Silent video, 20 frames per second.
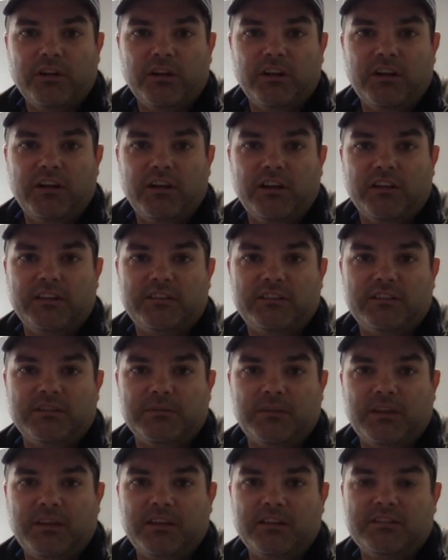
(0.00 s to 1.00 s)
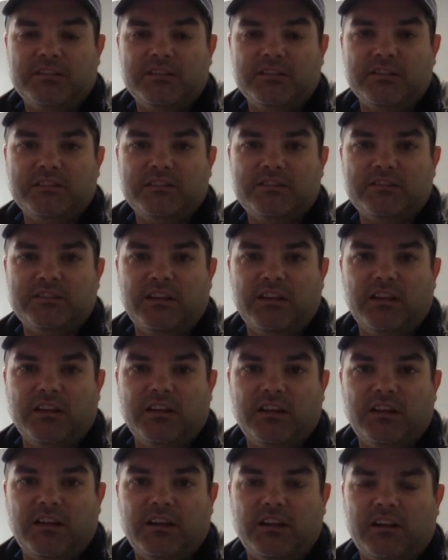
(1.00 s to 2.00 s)
in some cases,
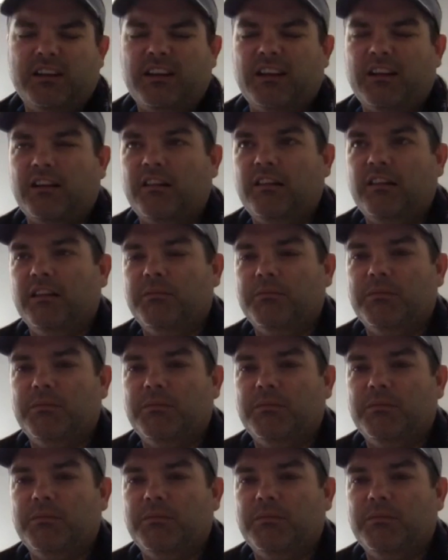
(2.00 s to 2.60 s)
or not click,